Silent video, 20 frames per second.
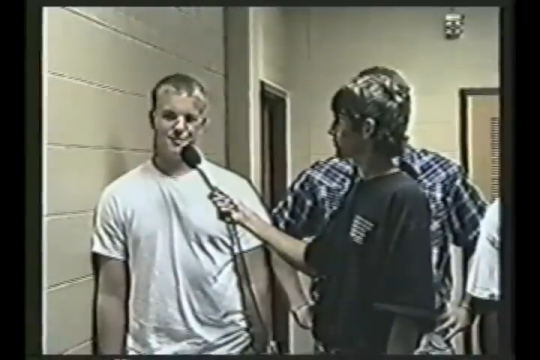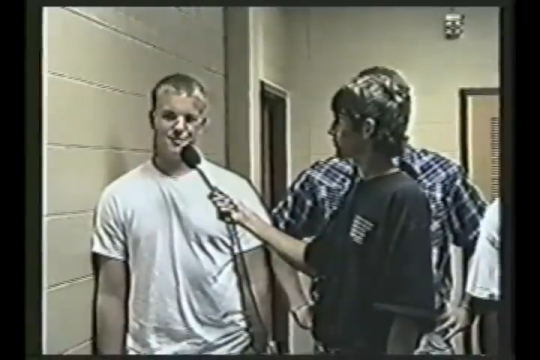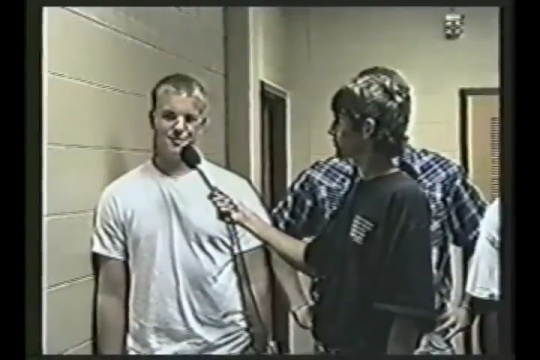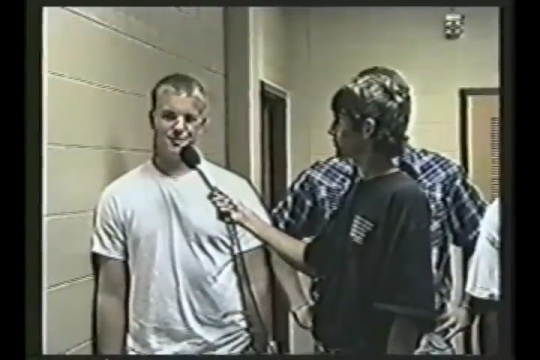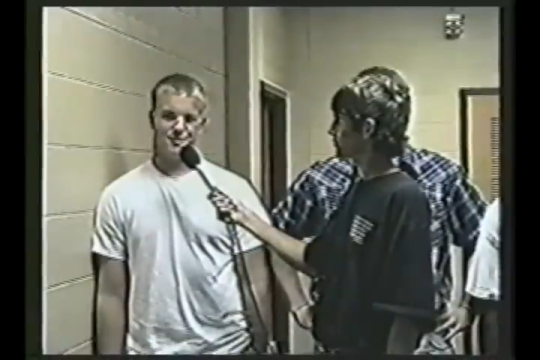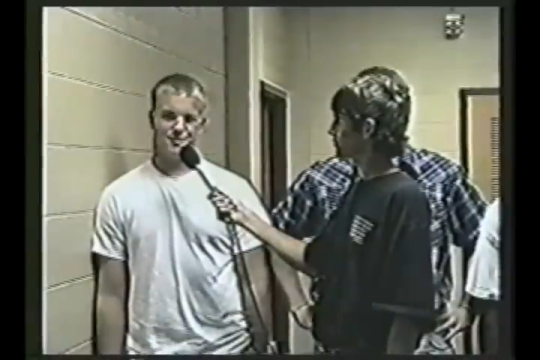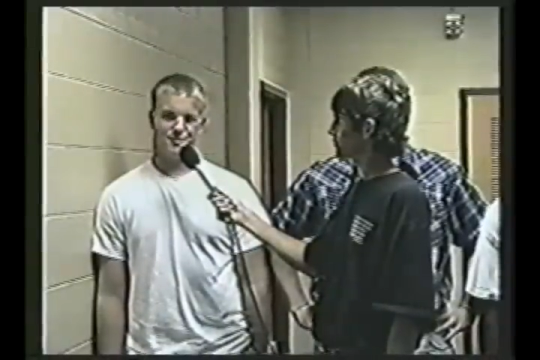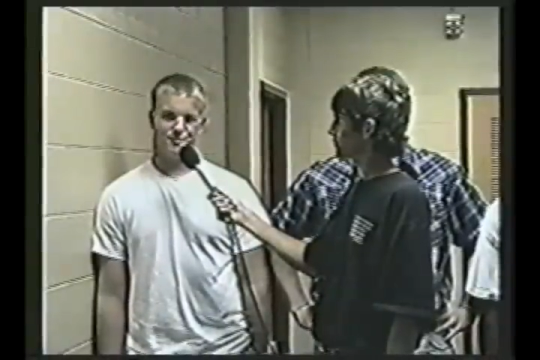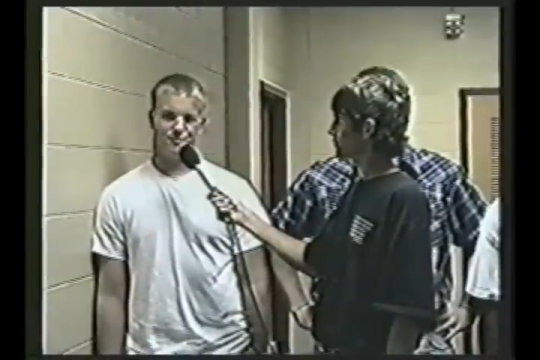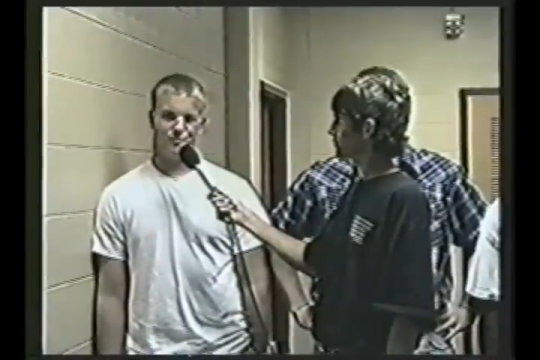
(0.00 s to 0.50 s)

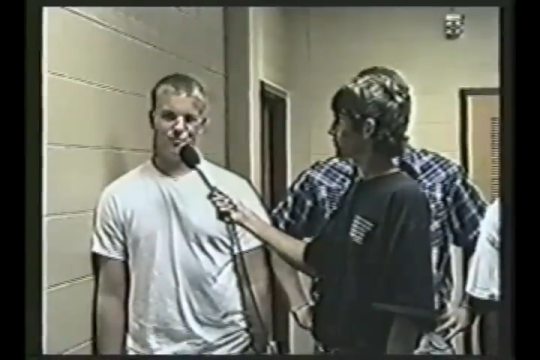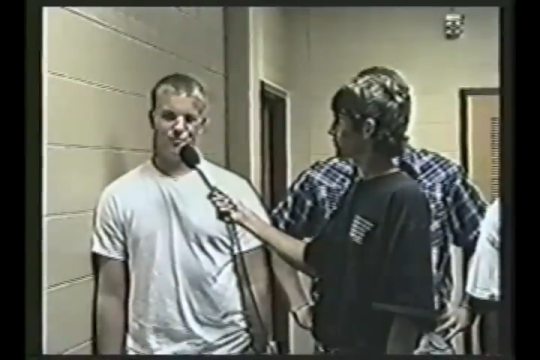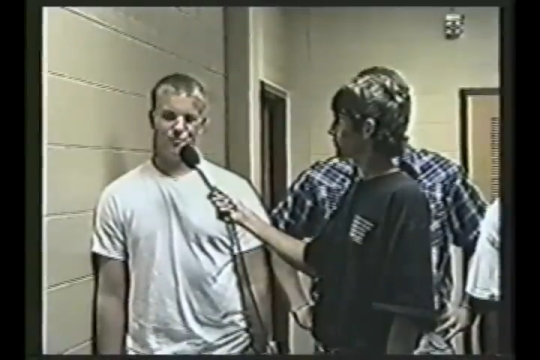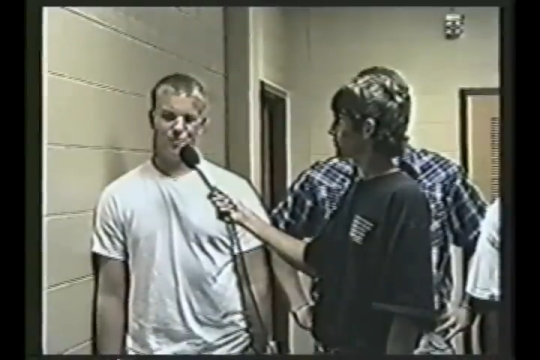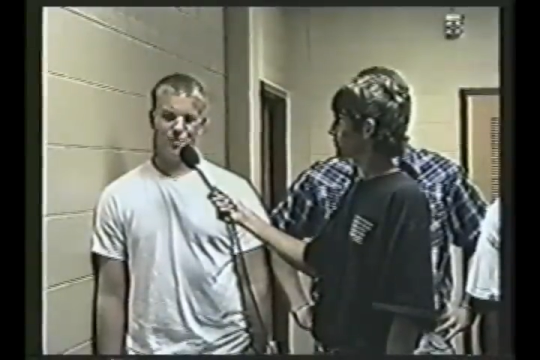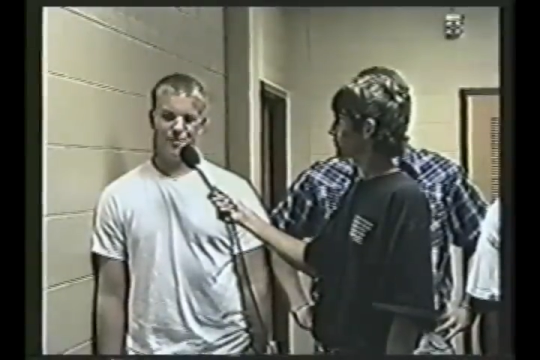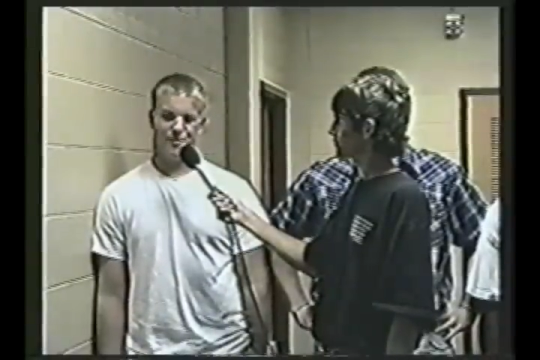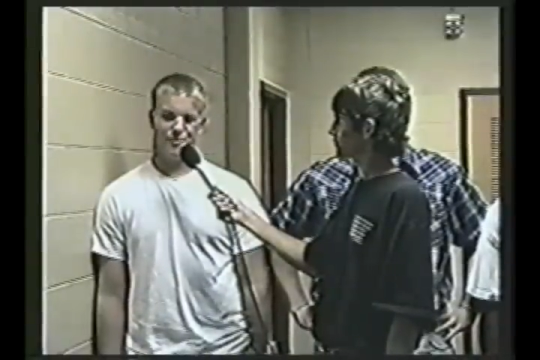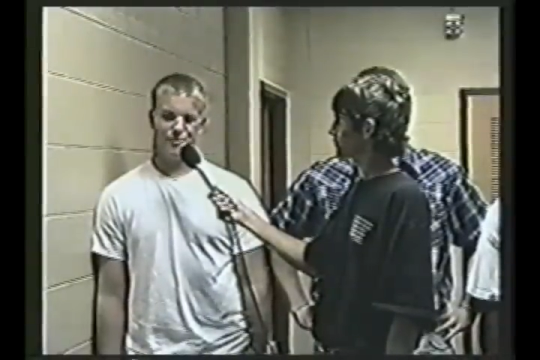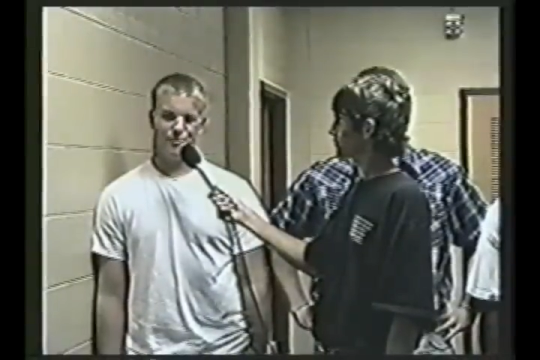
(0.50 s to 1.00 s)
just
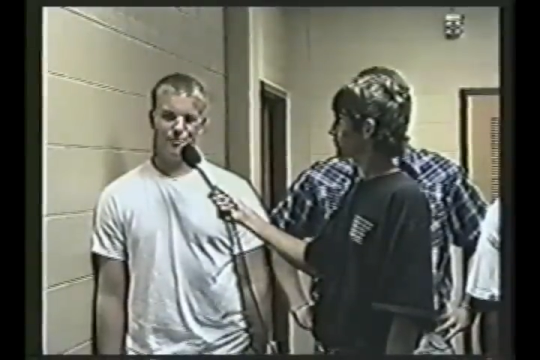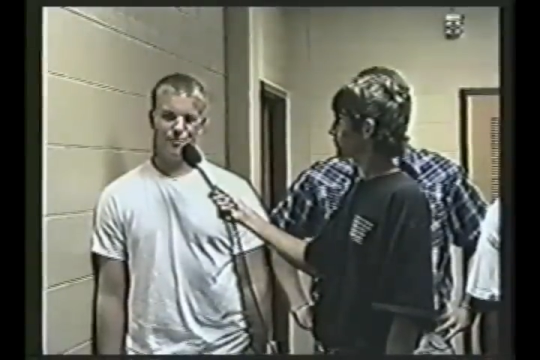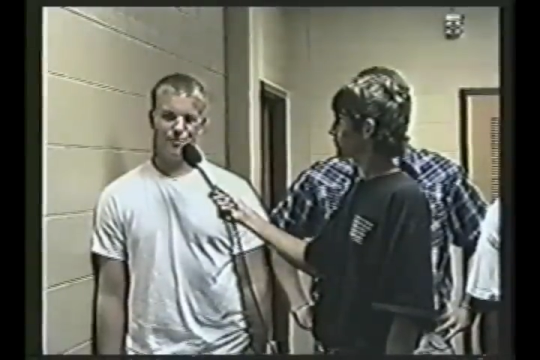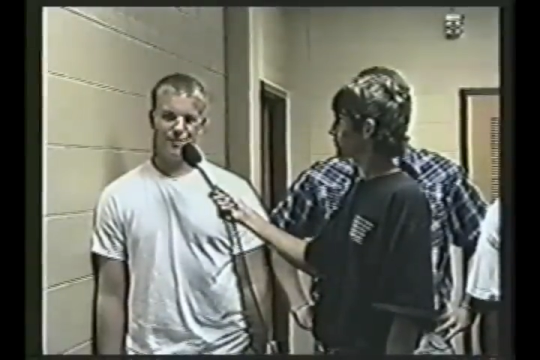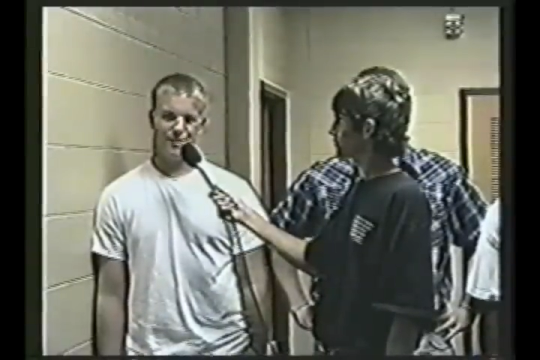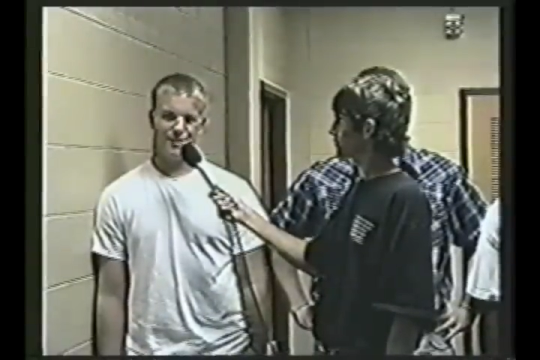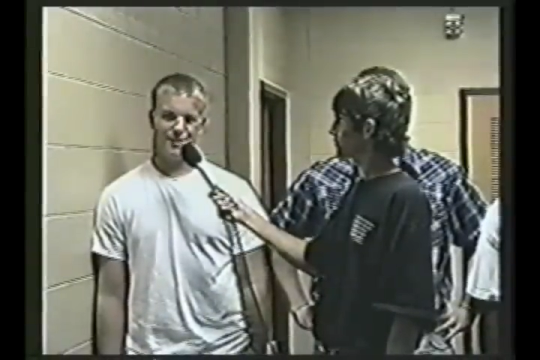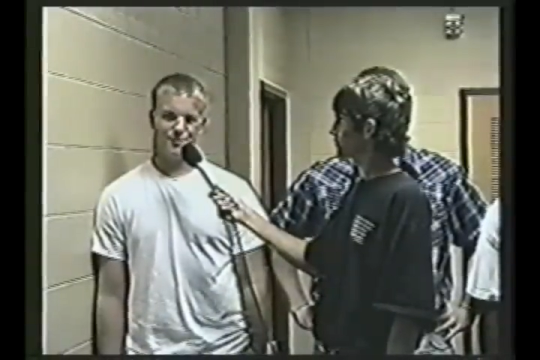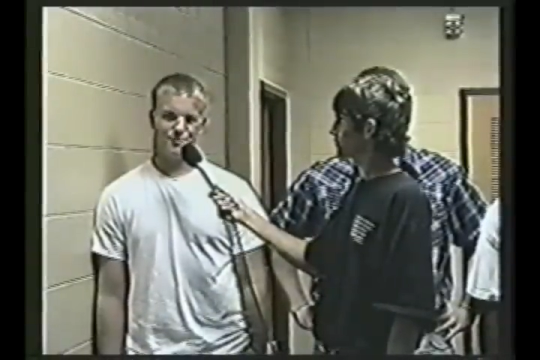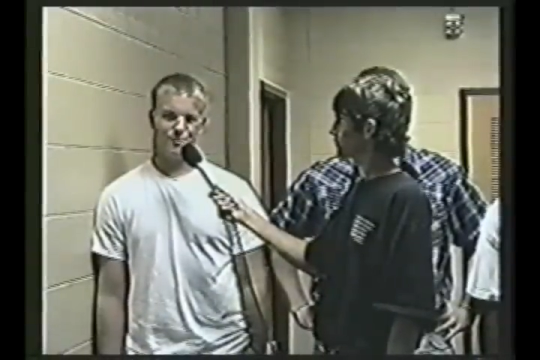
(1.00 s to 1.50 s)
running through
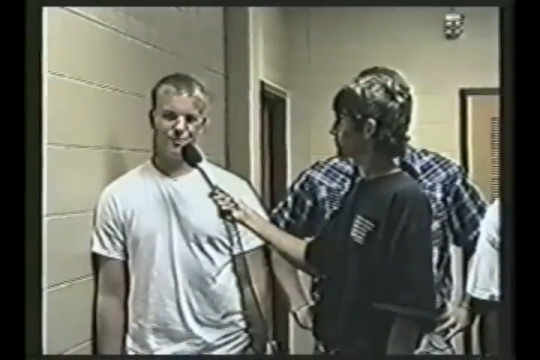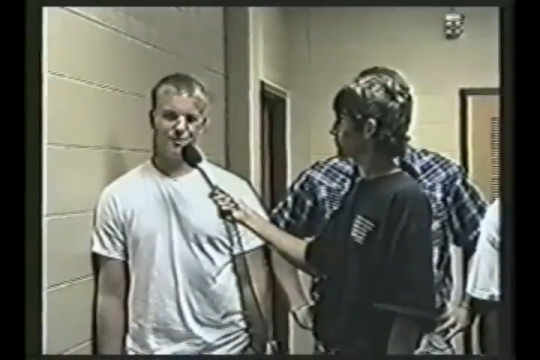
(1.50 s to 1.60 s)
plays,